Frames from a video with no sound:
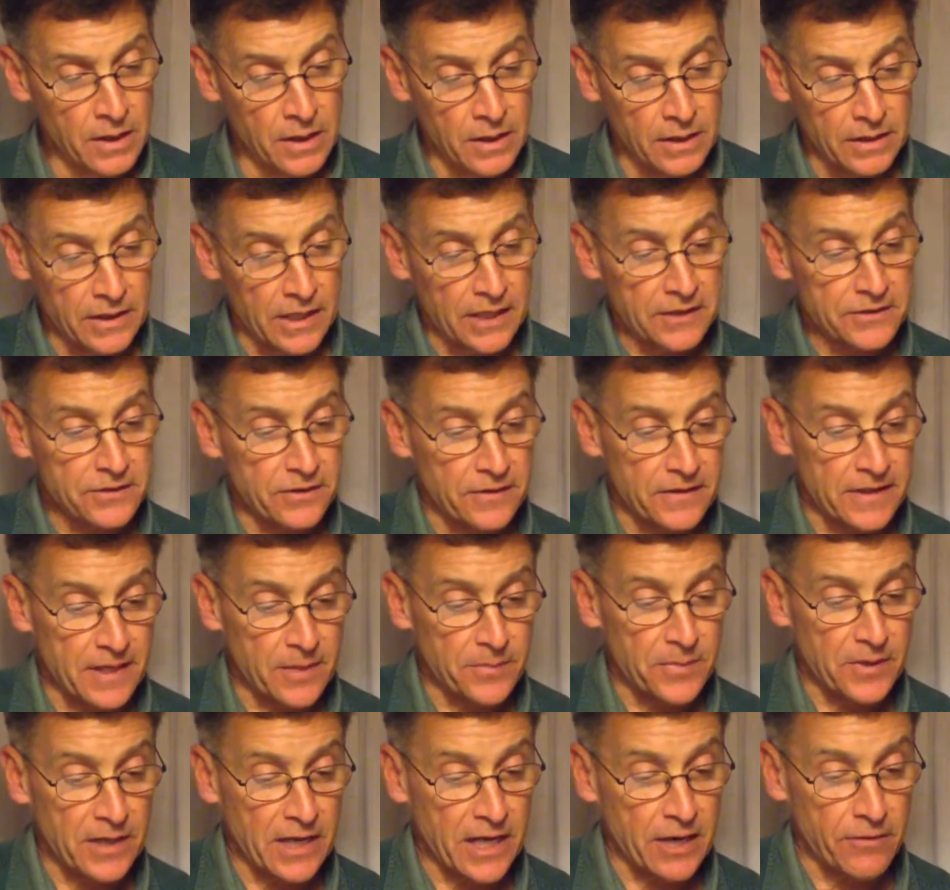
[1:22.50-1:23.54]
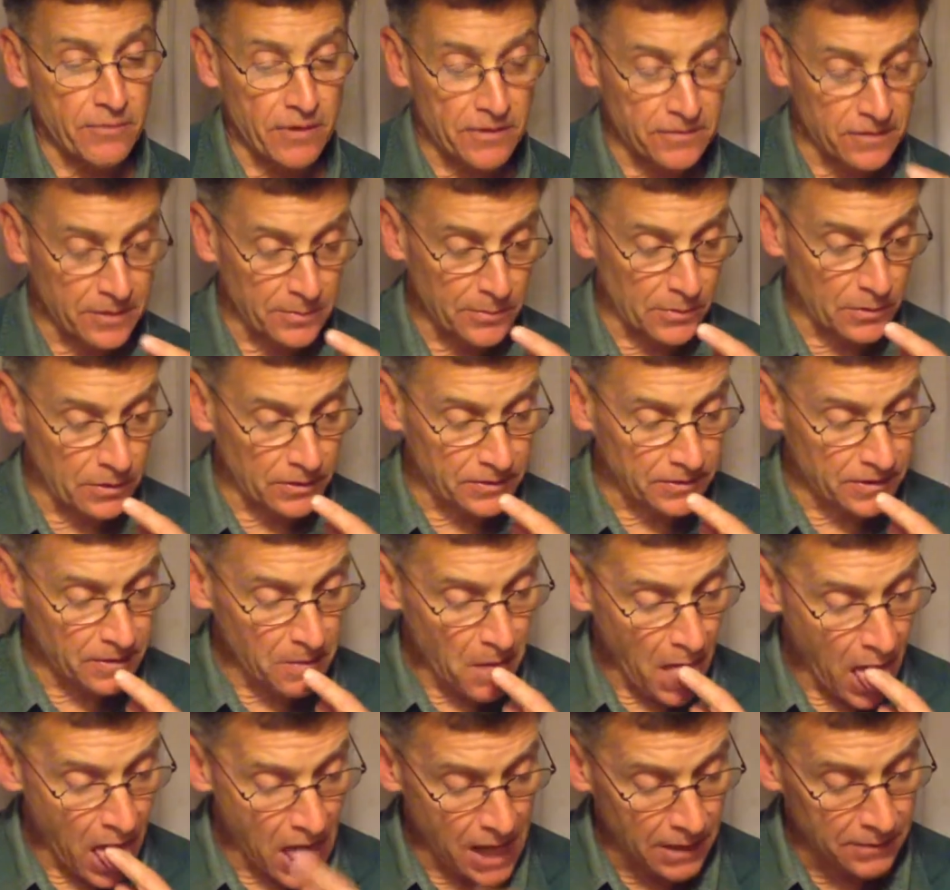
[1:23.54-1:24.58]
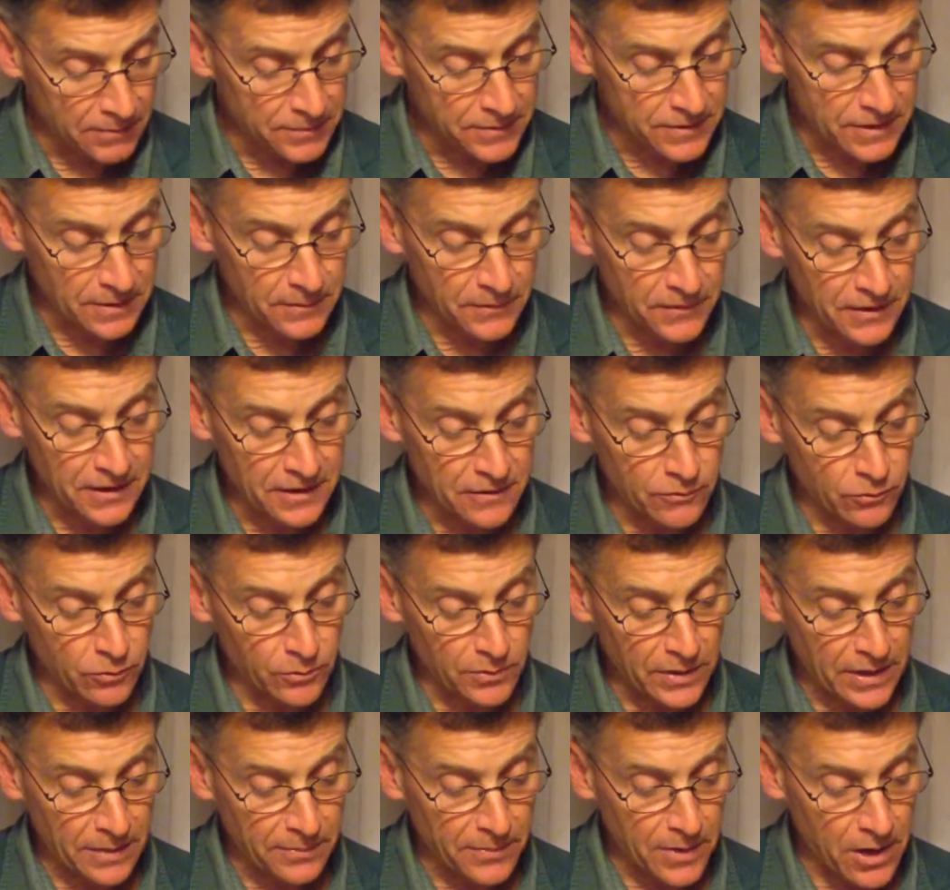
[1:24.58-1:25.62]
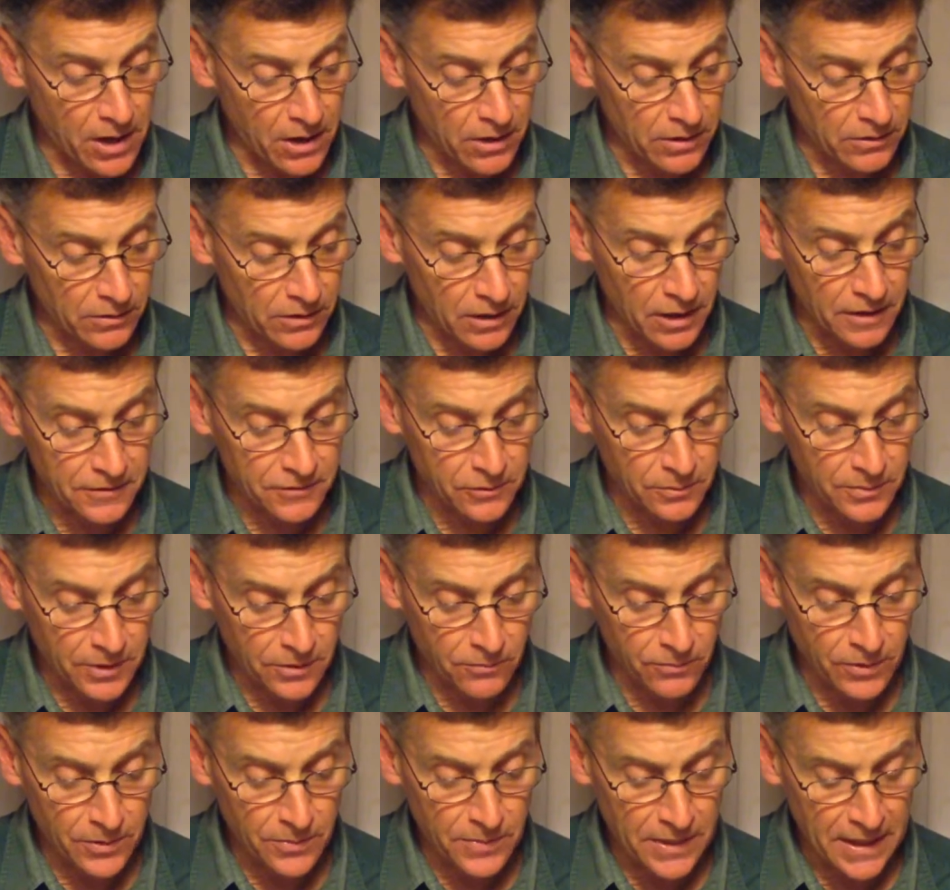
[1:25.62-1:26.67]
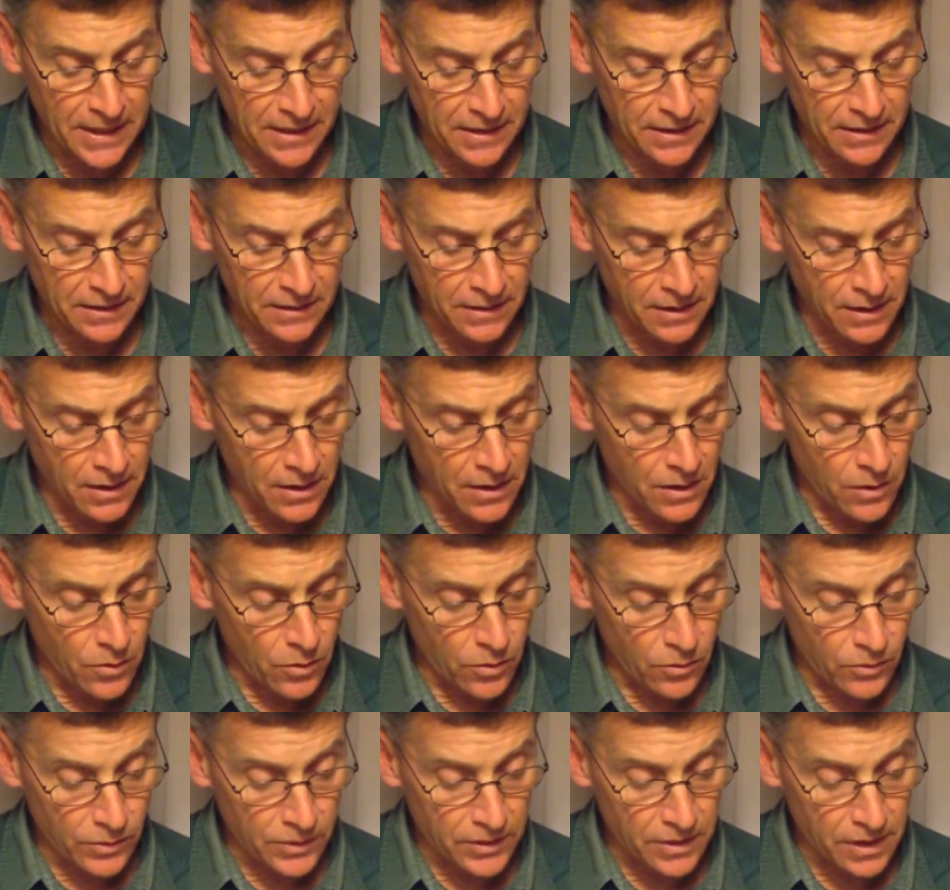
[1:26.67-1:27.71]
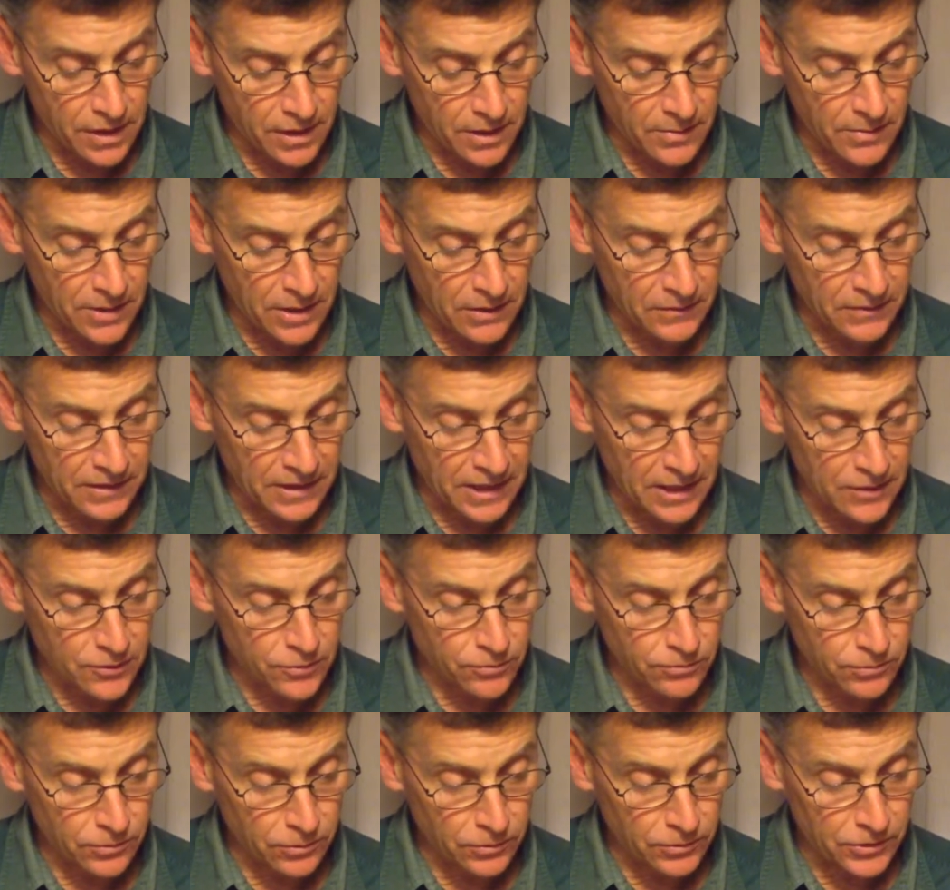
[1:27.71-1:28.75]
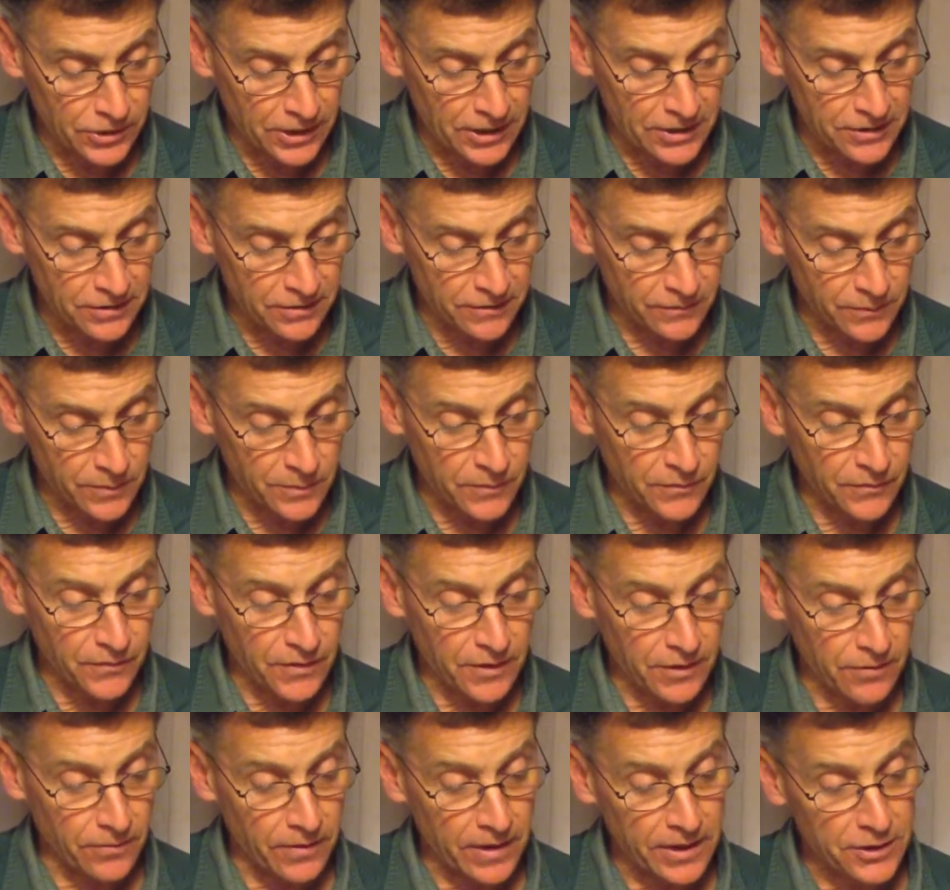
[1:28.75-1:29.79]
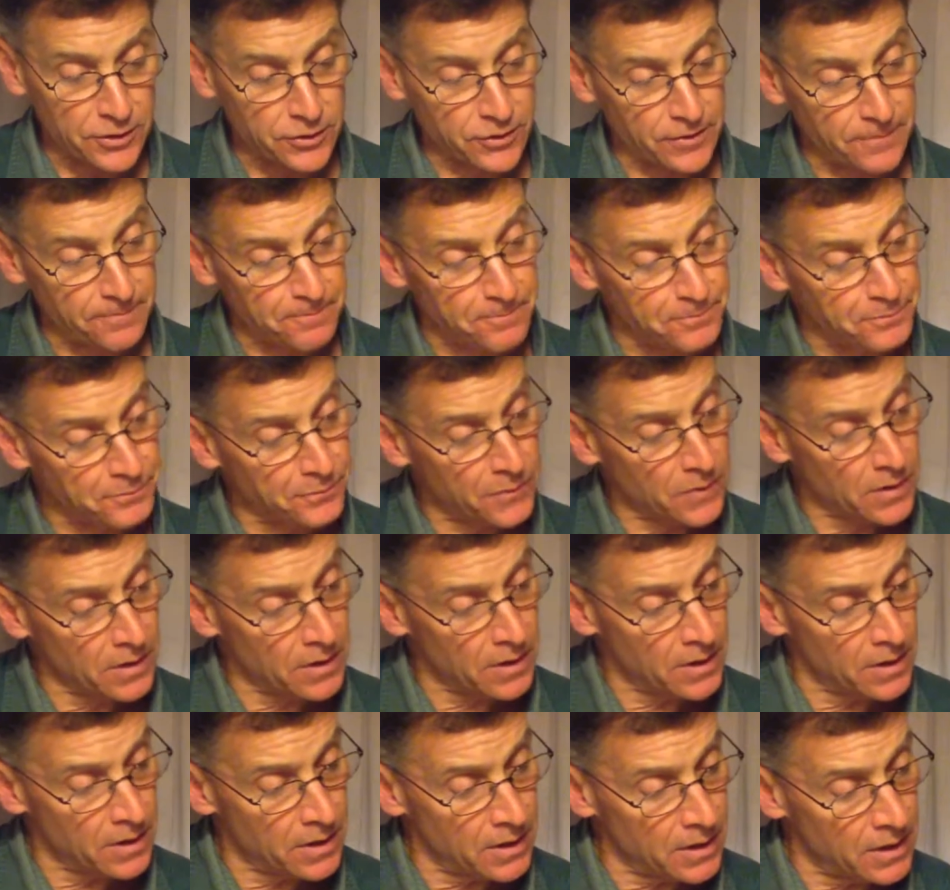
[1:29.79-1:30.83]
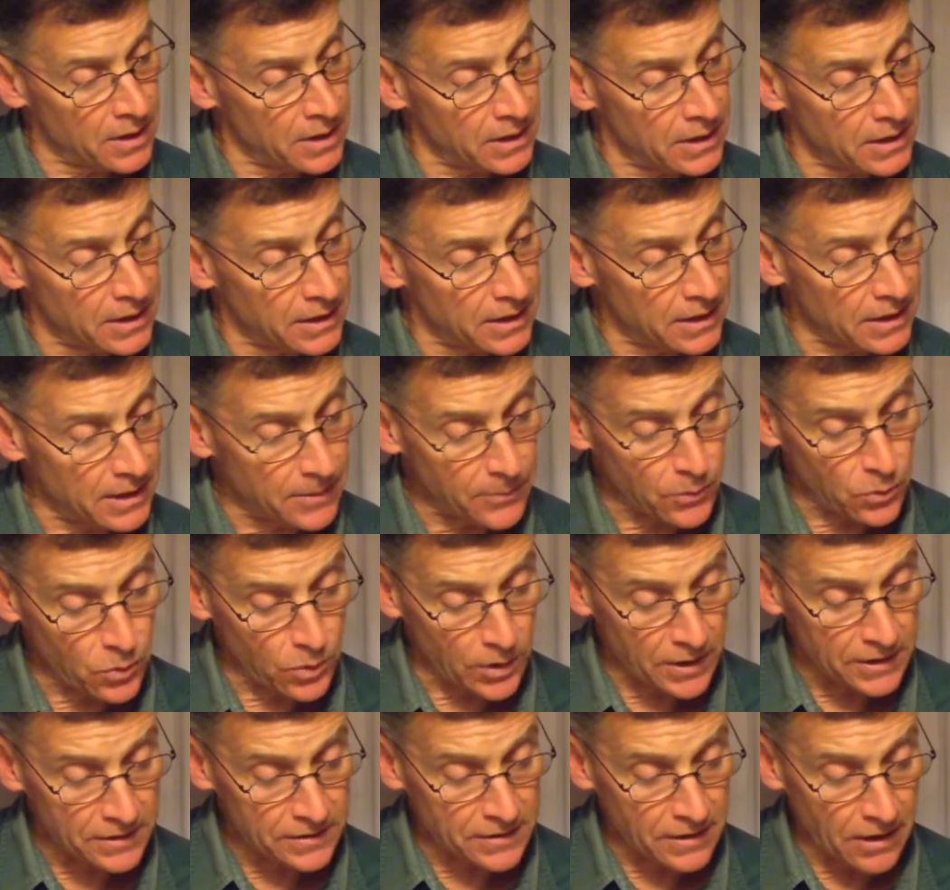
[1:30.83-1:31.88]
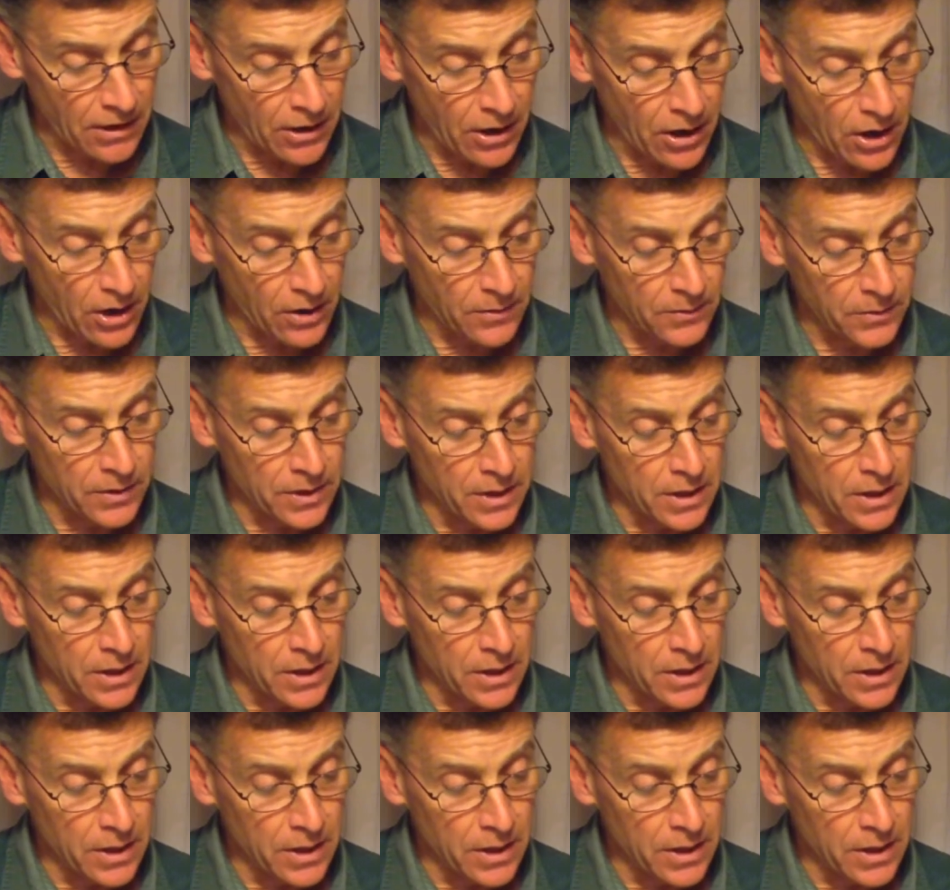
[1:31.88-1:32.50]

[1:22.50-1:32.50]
Next on the MPA Wrestling Bulletin, some of these will also be repeated when we talk about the actual rule changes from the Federation. Key points are